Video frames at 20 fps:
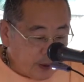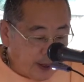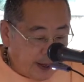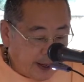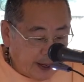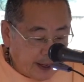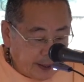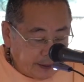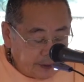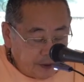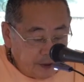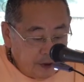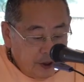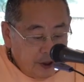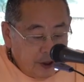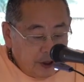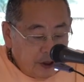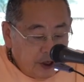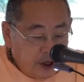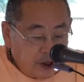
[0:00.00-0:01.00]
And
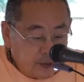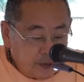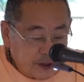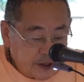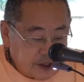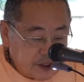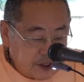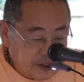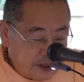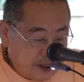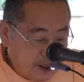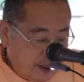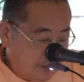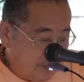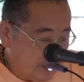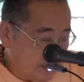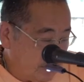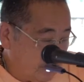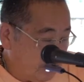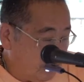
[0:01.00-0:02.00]
here we see
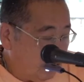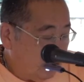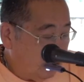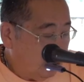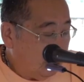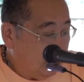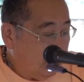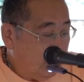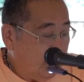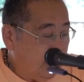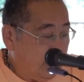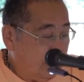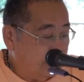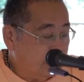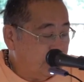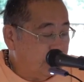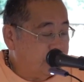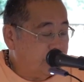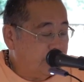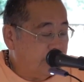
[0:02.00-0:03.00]
how the
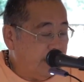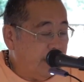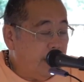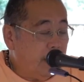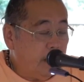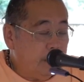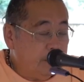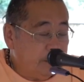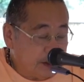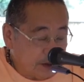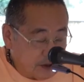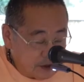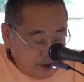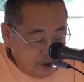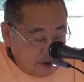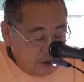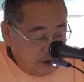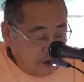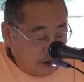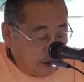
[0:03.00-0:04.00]
uh, different
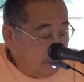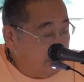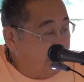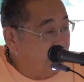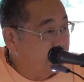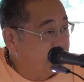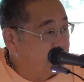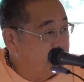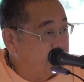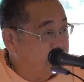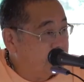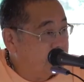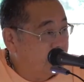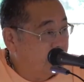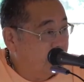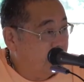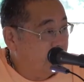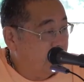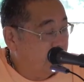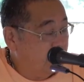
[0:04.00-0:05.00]
elements, our bodies,
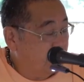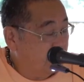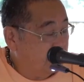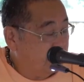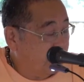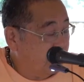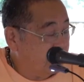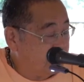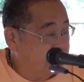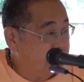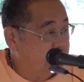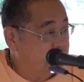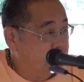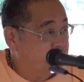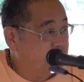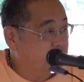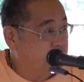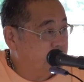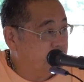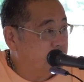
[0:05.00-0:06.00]
are parts of the
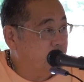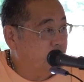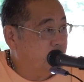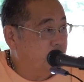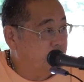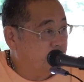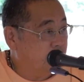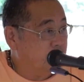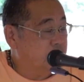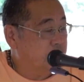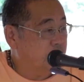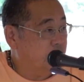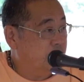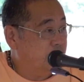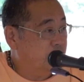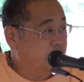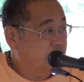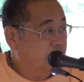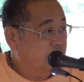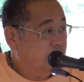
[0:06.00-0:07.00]
Supreme Lord also.
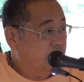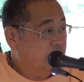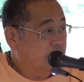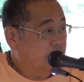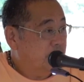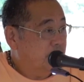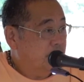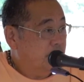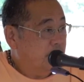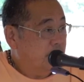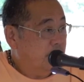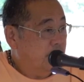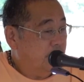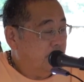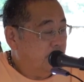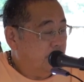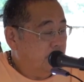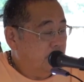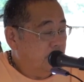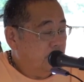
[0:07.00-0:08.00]

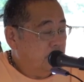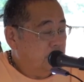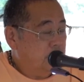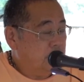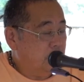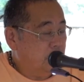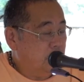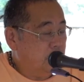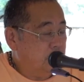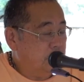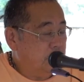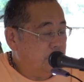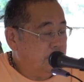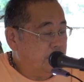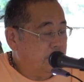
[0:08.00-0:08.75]
Uh, so the